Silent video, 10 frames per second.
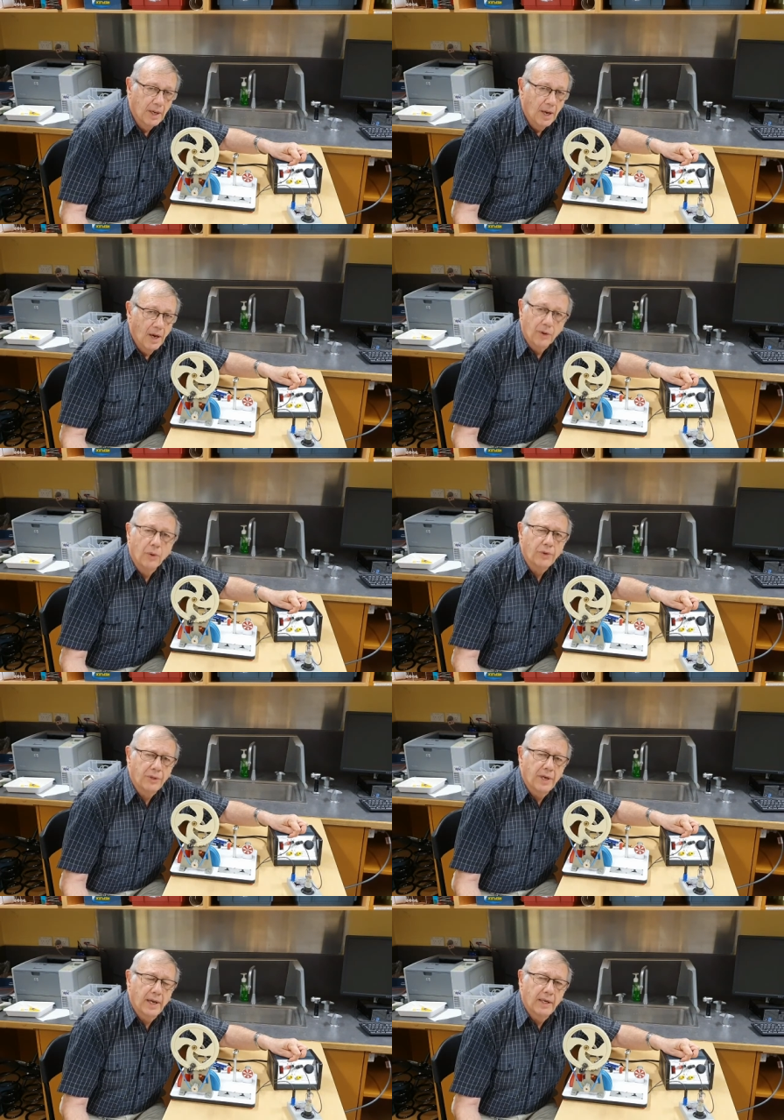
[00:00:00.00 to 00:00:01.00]
An
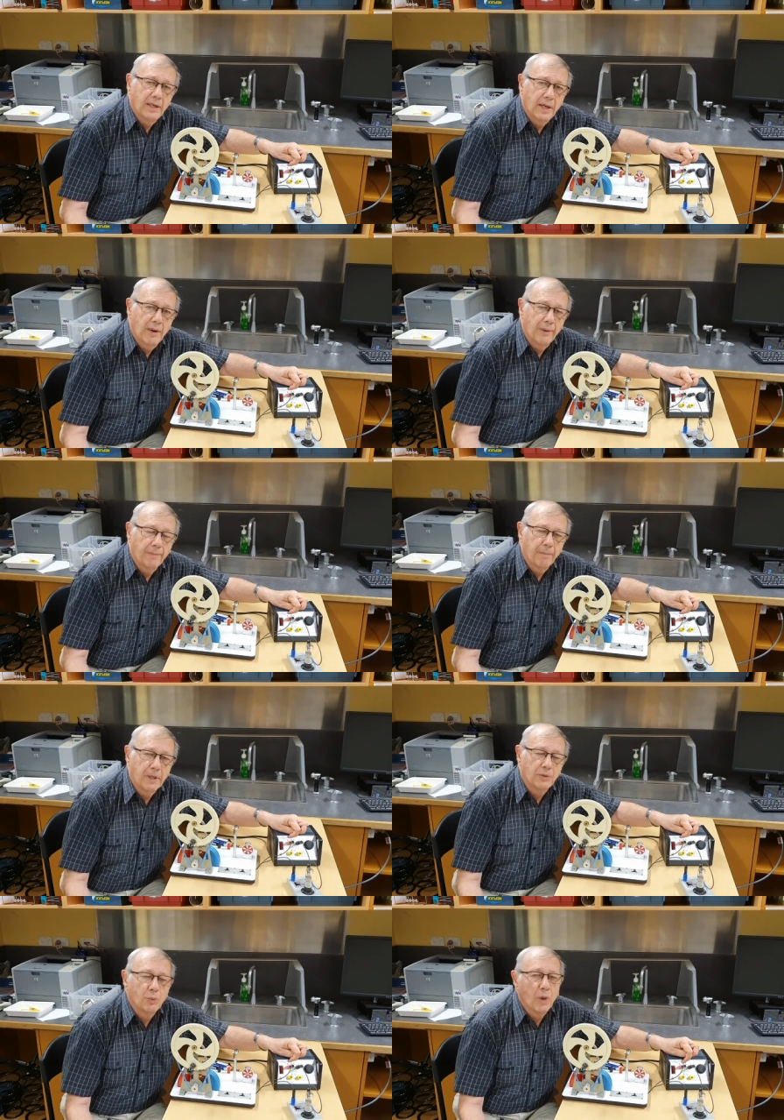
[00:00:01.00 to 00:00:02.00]
alternating current
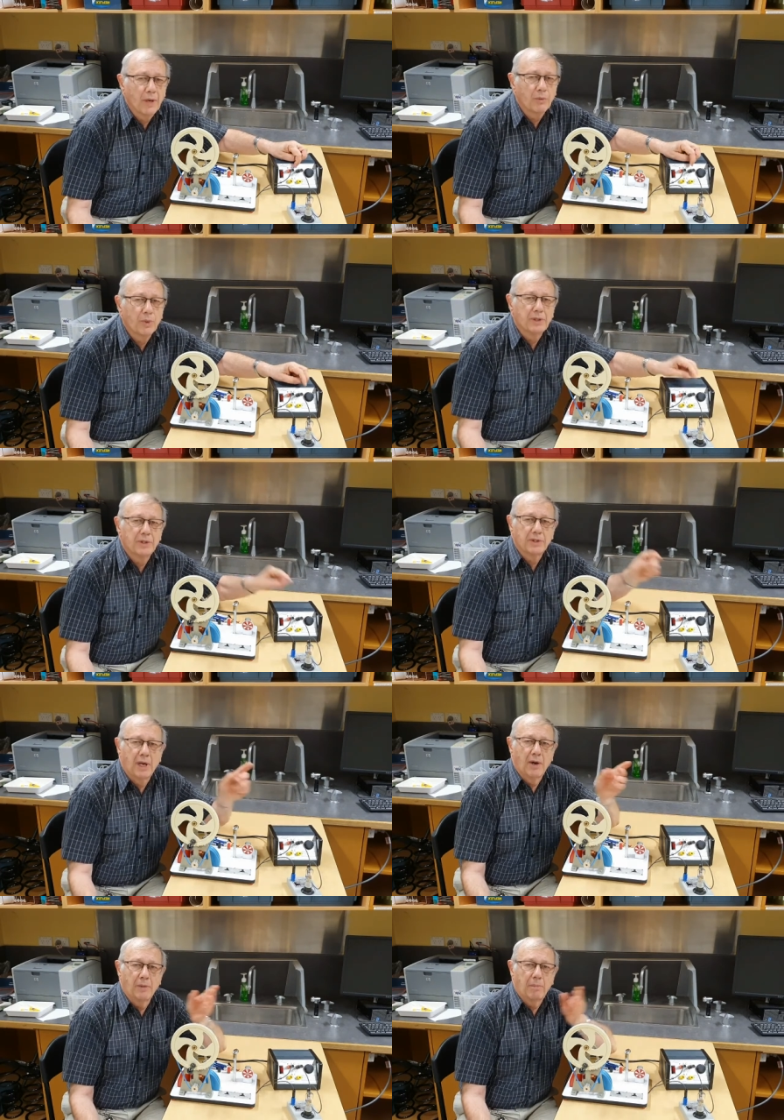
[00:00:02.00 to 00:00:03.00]
is one which is
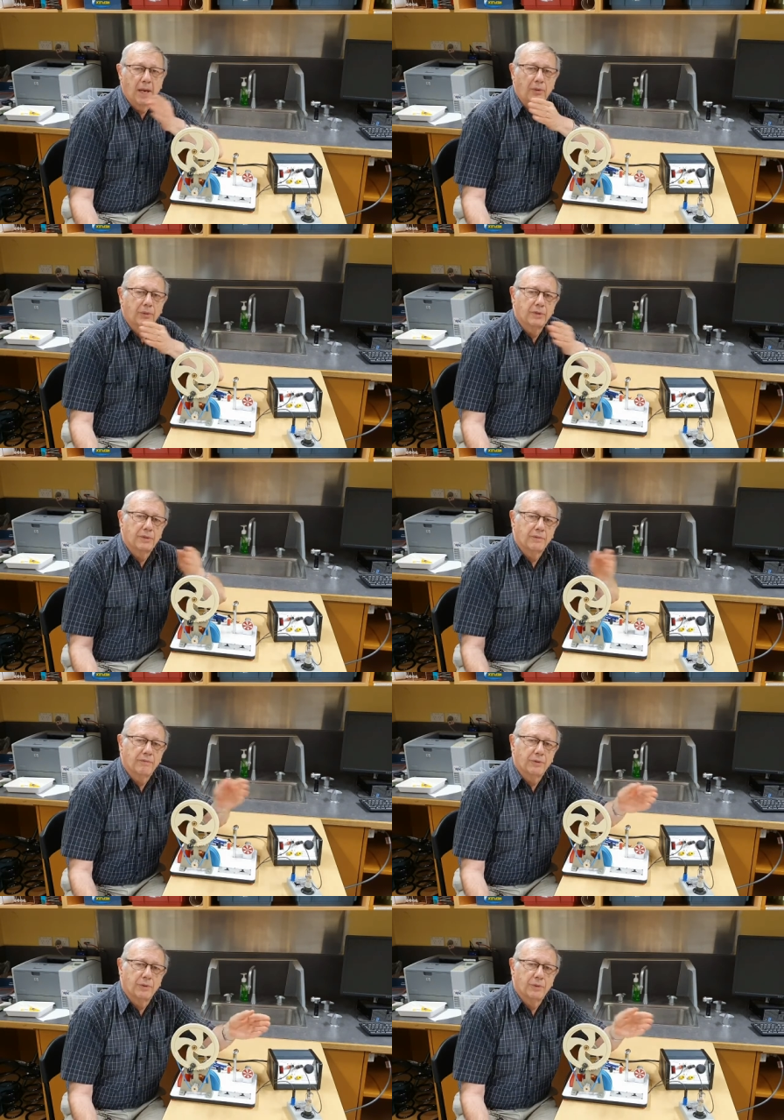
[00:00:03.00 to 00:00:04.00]
going backwards and
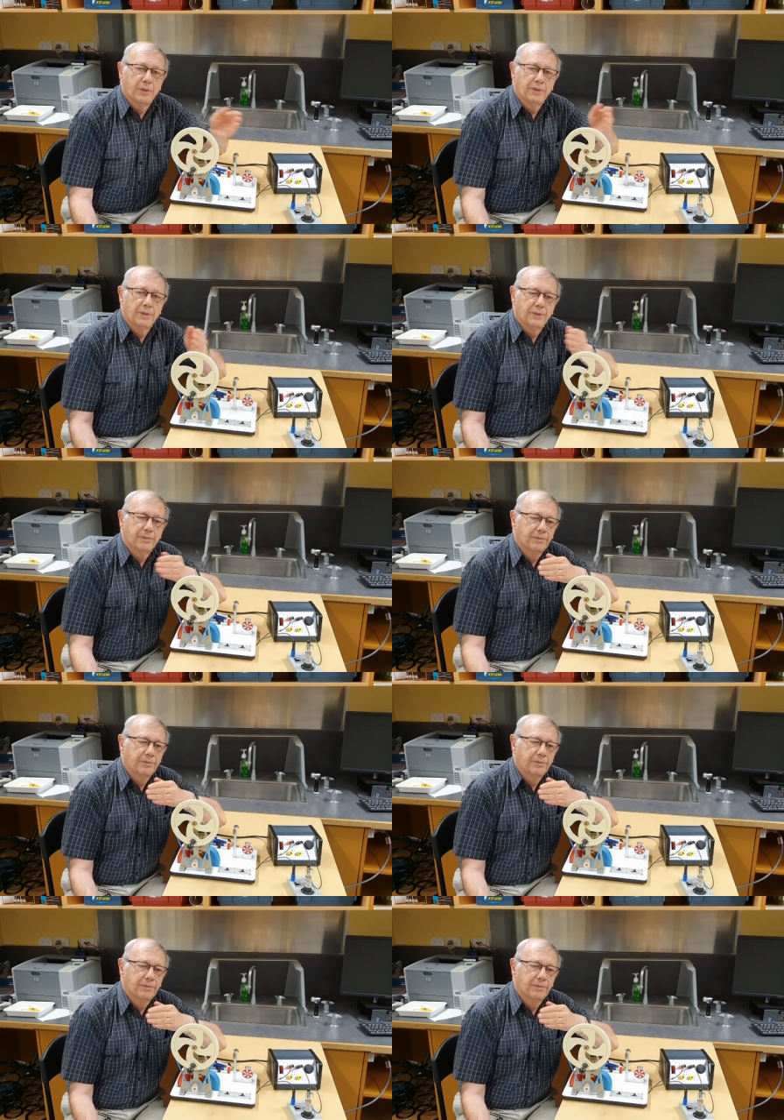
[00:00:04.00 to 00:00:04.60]
forwards.